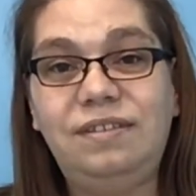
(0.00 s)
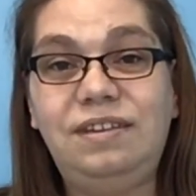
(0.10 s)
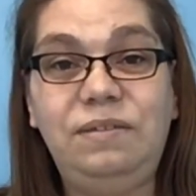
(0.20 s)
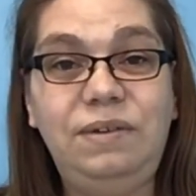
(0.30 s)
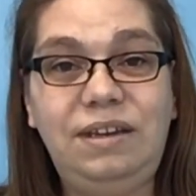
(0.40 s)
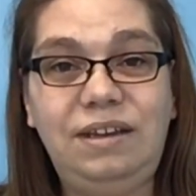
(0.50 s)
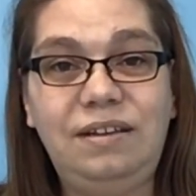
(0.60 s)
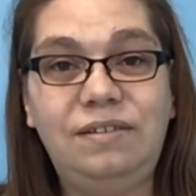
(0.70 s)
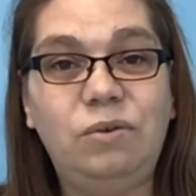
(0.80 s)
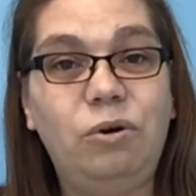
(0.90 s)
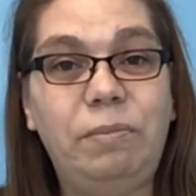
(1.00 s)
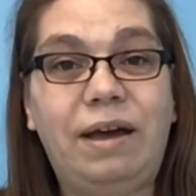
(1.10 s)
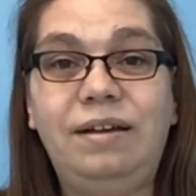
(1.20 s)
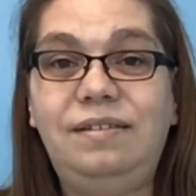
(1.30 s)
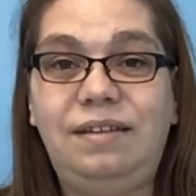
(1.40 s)
DVDs, or
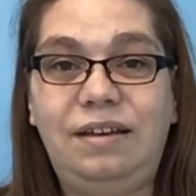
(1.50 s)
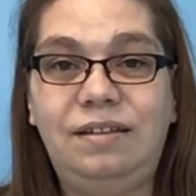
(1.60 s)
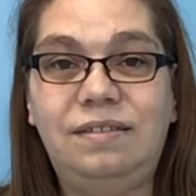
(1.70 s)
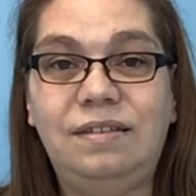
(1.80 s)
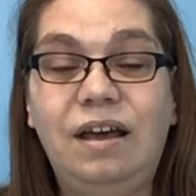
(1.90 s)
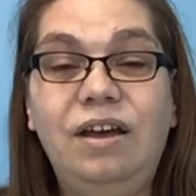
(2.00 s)
magazines